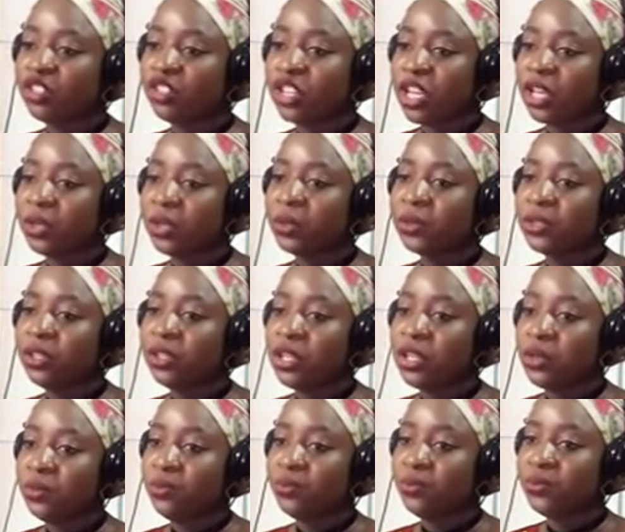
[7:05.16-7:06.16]
shareholder
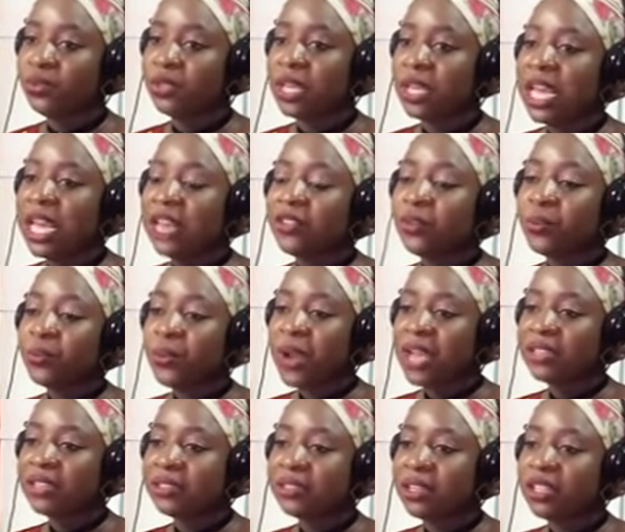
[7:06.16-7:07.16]
loans. The
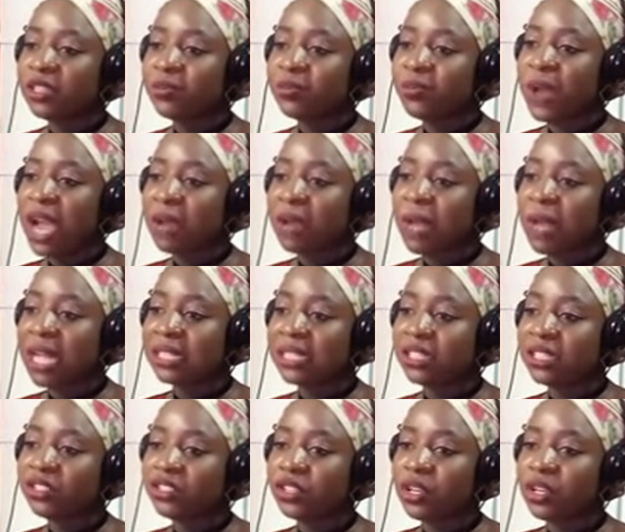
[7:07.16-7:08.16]
president,
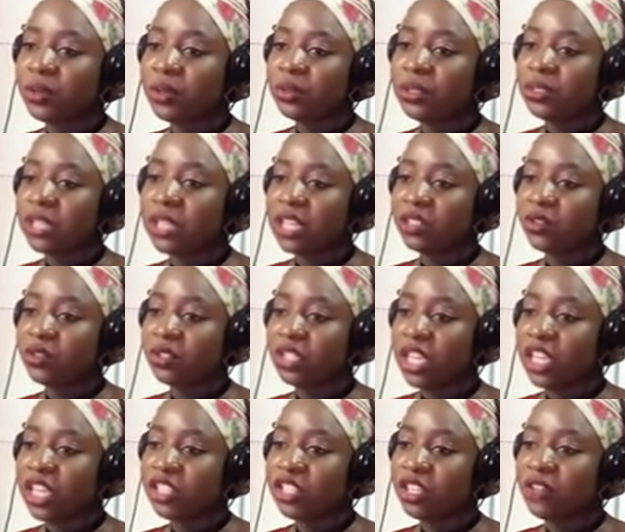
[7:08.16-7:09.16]
Pragmatic Shareholders
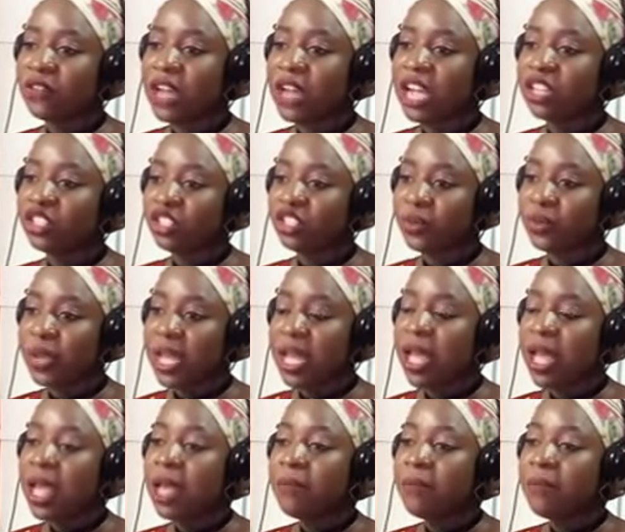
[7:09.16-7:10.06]
Association of Nigeria,